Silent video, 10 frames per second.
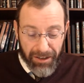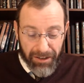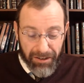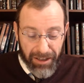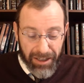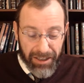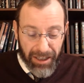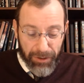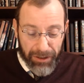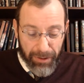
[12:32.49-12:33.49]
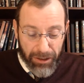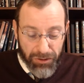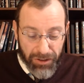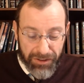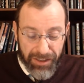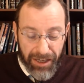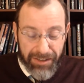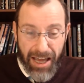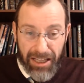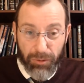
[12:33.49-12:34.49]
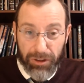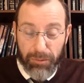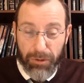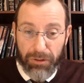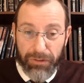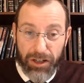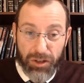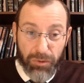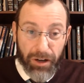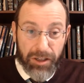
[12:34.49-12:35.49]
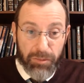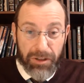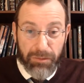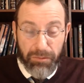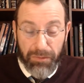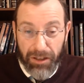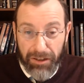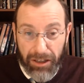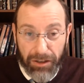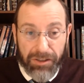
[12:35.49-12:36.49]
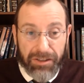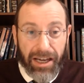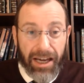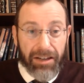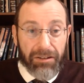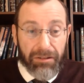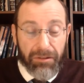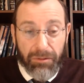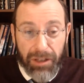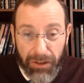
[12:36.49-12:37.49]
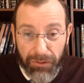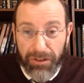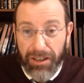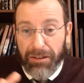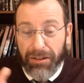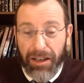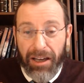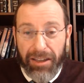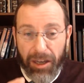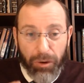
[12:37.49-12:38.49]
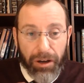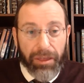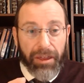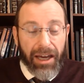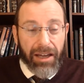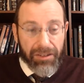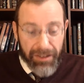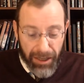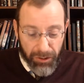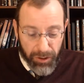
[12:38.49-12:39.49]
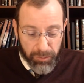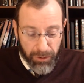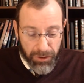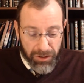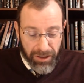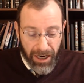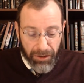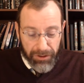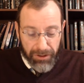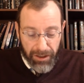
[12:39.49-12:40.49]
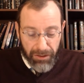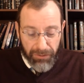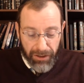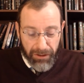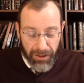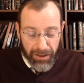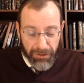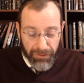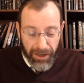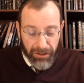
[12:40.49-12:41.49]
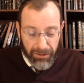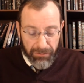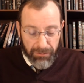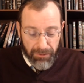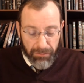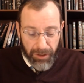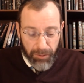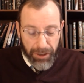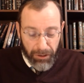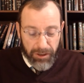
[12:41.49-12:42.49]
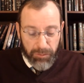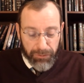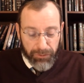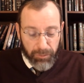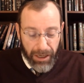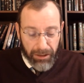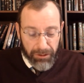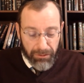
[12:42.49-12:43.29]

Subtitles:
Medrash doesn't say exactly what their motivation was, but they got scared. Whatever. They weren't there together with Moshe and Aaron in the final appearance before Paro.